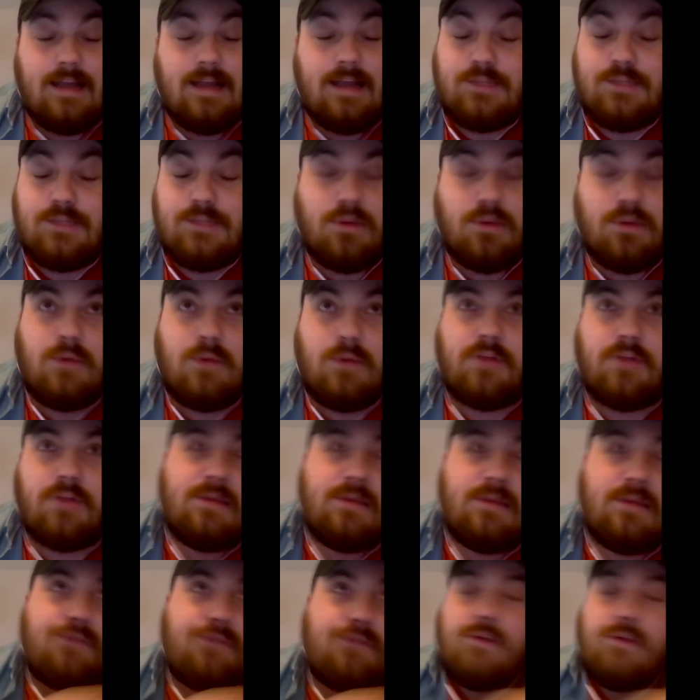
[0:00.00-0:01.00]
it's probably one of
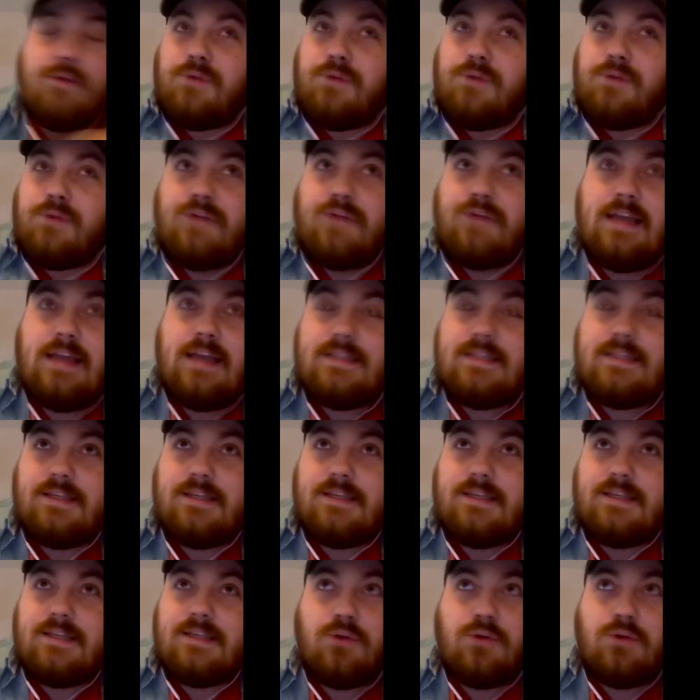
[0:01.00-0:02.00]
my favorite fights in
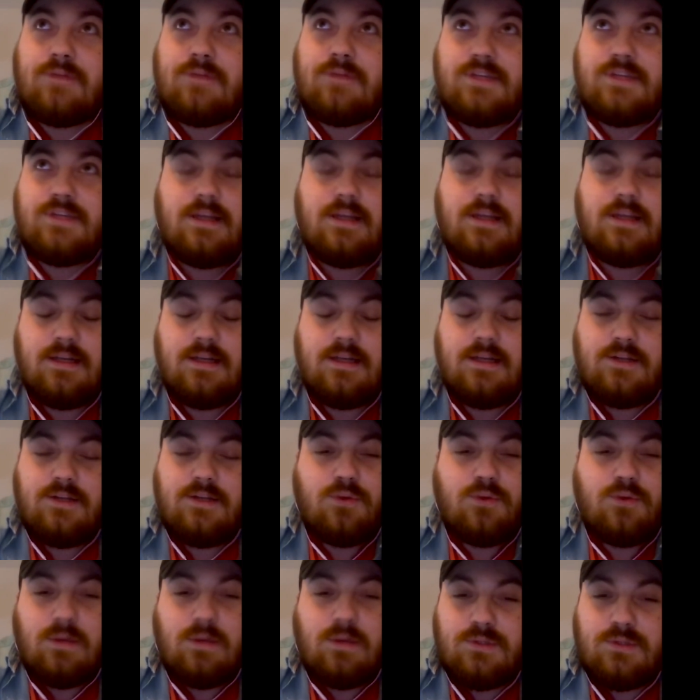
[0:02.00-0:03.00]
UFC, the
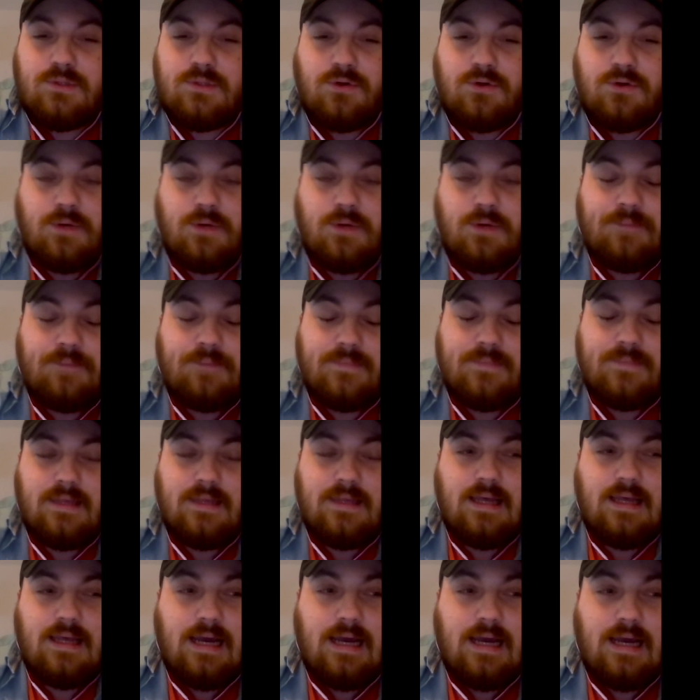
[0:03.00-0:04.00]
one with Holloway,
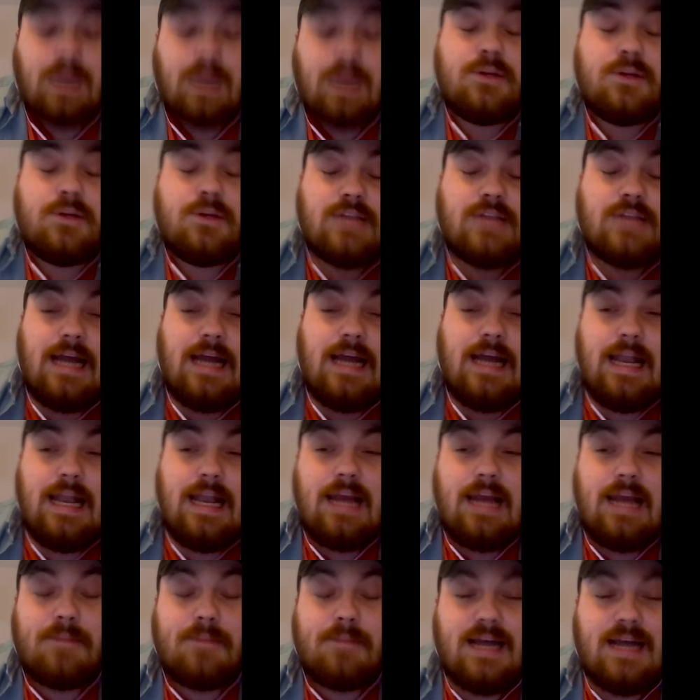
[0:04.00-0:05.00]
because I
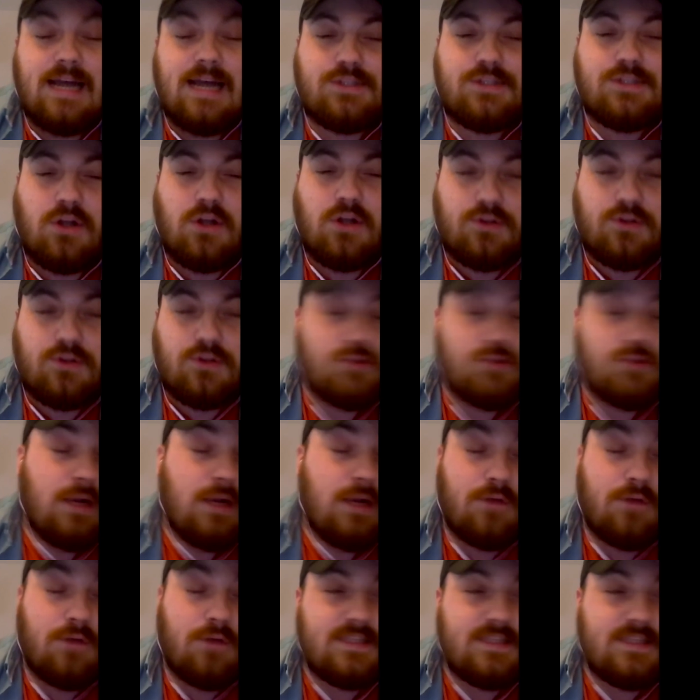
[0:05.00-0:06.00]
like Max a lot. Also, I
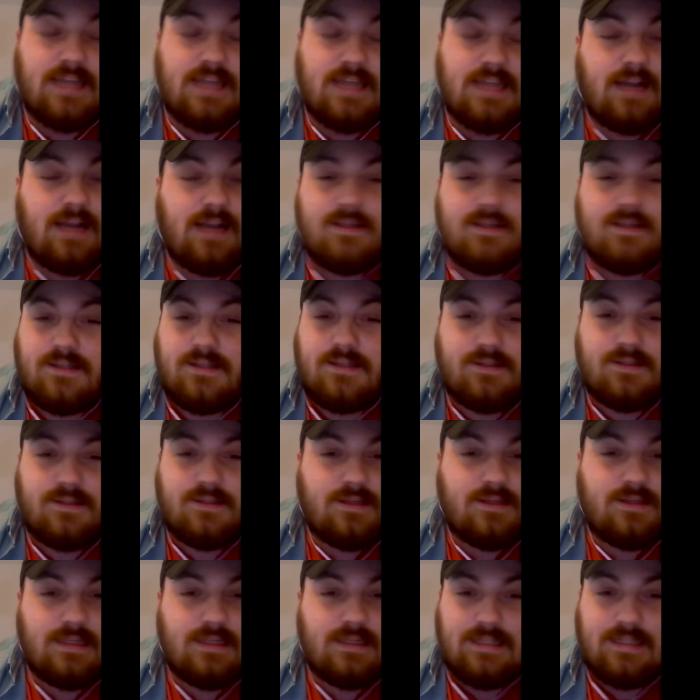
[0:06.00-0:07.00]
love his style.
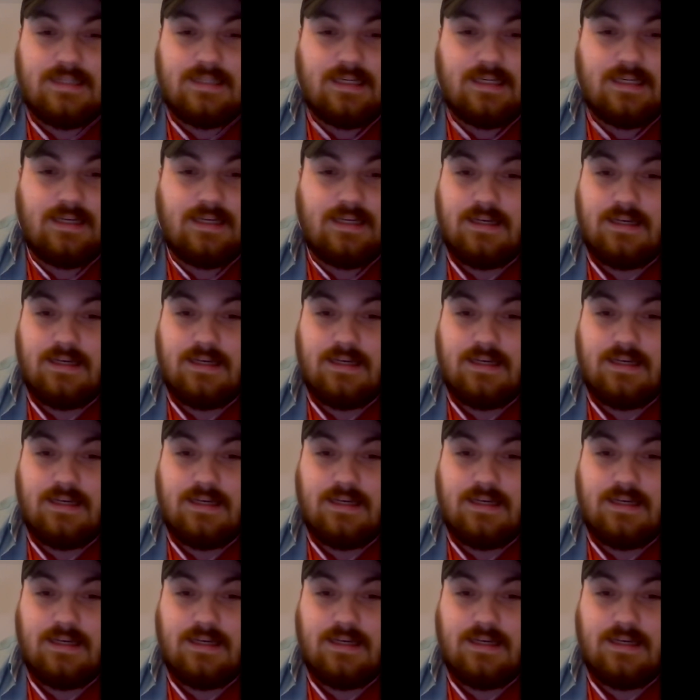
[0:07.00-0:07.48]
I think